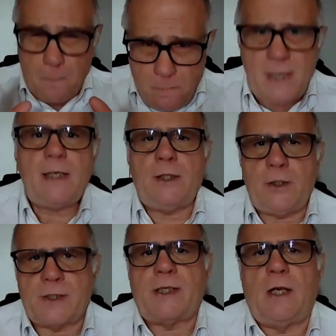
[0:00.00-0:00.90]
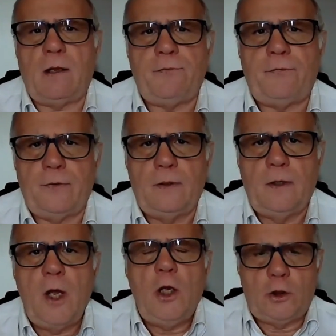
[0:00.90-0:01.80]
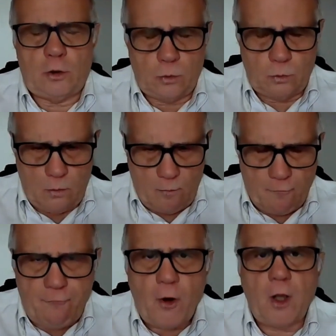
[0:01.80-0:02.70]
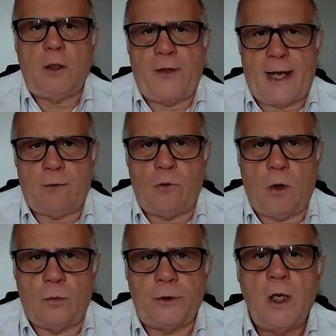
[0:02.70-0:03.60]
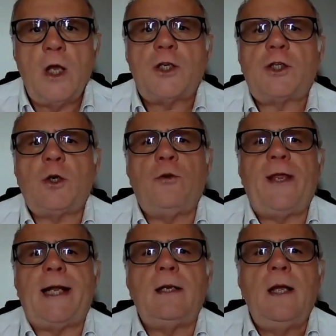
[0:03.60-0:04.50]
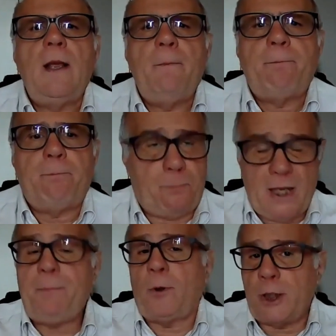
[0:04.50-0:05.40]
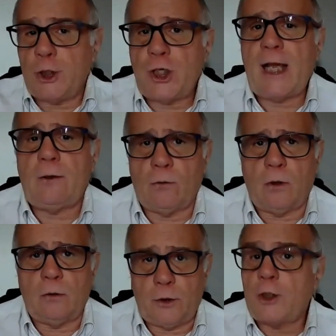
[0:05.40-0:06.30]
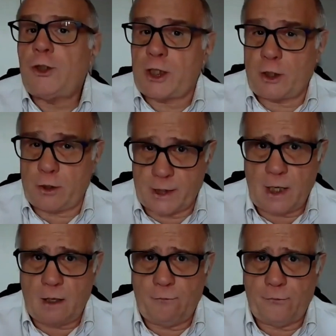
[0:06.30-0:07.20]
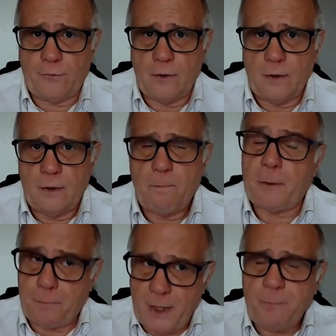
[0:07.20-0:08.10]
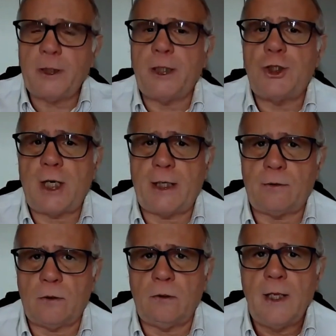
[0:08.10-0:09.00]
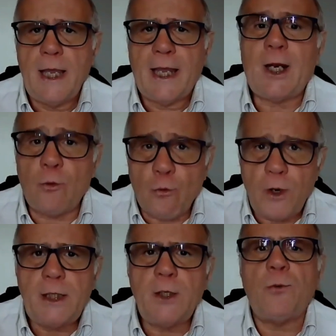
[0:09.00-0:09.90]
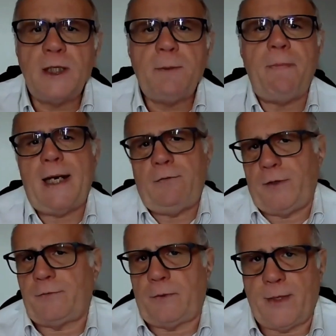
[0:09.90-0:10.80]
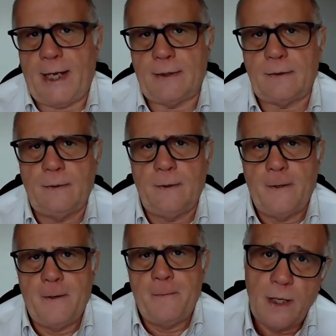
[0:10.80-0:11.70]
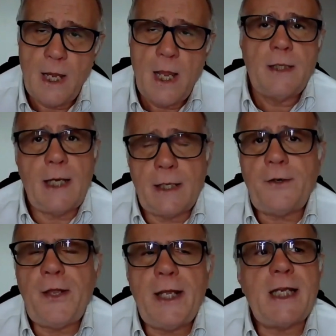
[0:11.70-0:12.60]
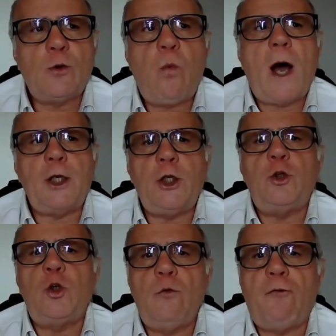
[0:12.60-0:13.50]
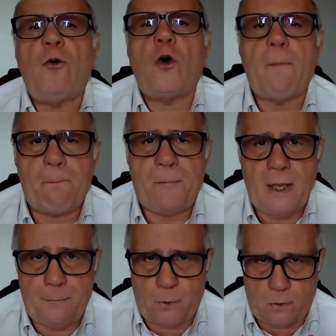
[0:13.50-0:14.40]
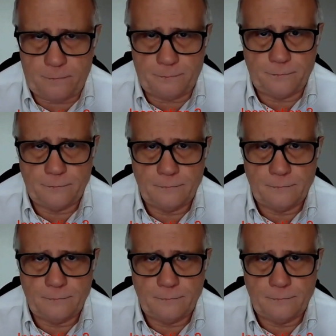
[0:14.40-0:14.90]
committed yourself to follow that road so that people in general, not just yourself, but people in general can really, really benefit from that. The other thing is what you do for people.